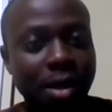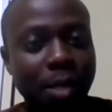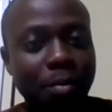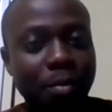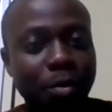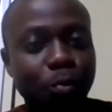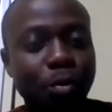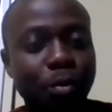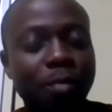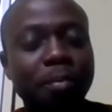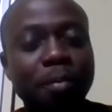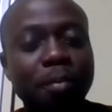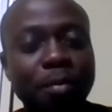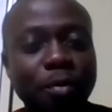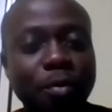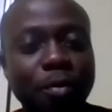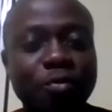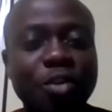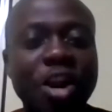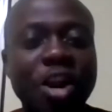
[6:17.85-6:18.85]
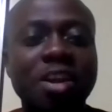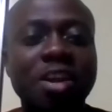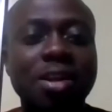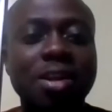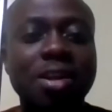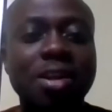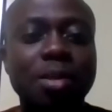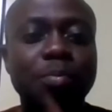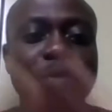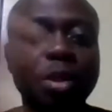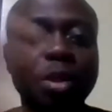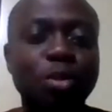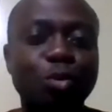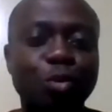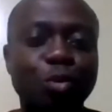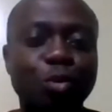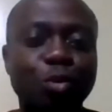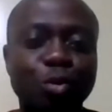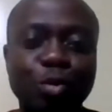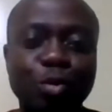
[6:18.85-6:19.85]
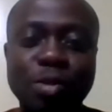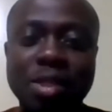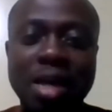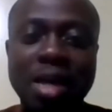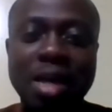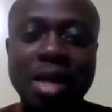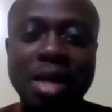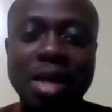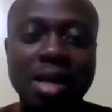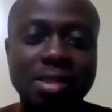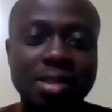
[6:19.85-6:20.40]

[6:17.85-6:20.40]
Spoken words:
I mean, we heard it being used